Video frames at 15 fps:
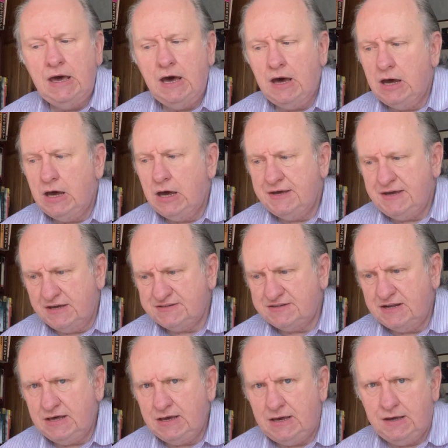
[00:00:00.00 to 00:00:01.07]

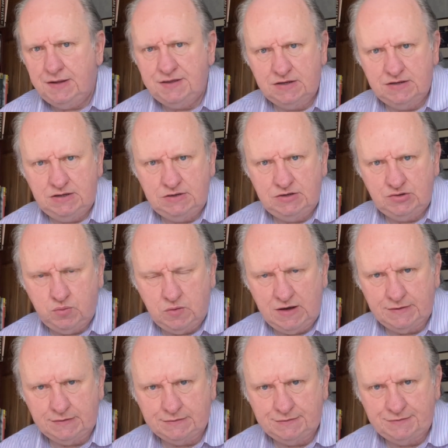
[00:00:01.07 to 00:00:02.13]
Yesterday, I think I did
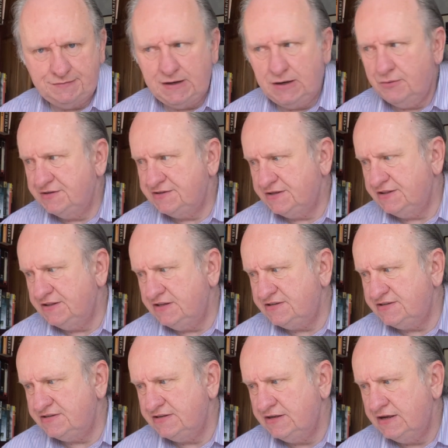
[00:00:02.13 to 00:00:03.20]
12 hours at
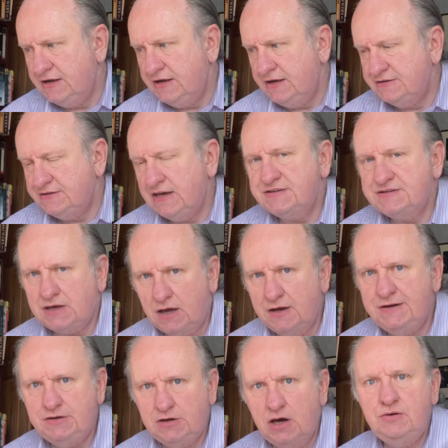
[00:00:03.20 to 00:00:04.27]
this desk. I
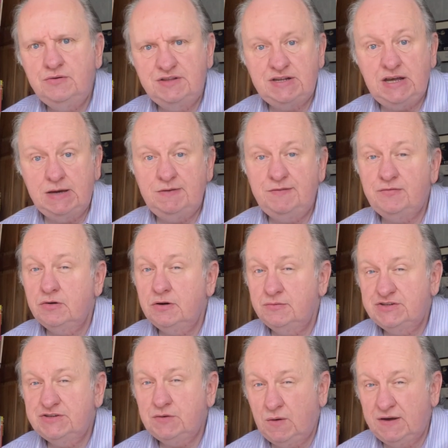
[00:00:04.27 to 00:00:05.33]
know the day before it
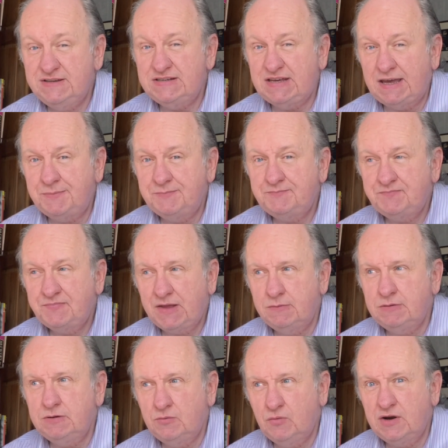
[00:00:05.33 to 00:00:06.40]
was 20. I
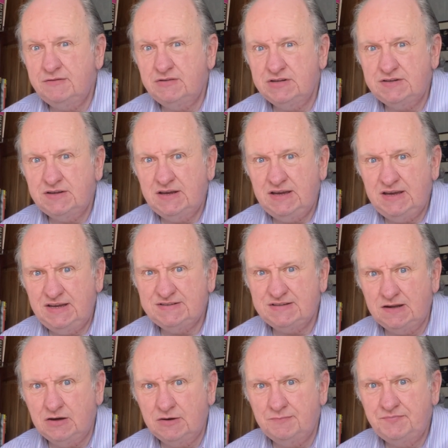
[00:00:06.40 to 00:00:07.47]
mean, whatever it is, it's
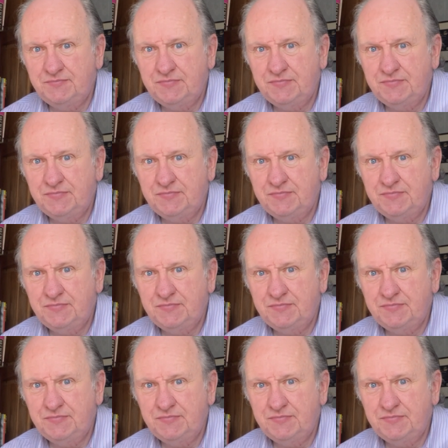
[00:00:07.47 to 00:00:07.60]
a lot.